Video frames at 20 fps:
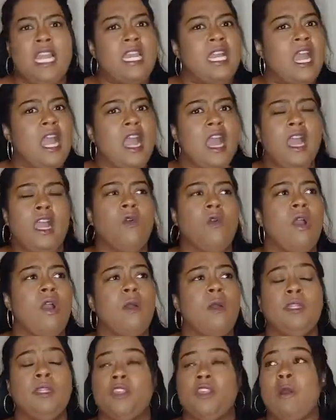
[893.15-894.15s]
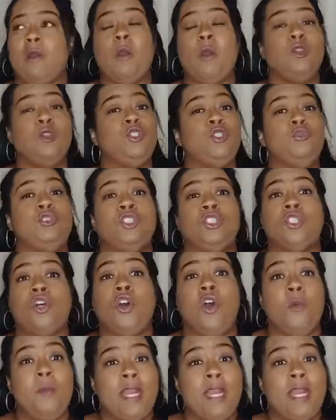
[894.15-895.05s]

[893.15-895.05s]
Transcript: Nah, Quad, we talking about what you saw.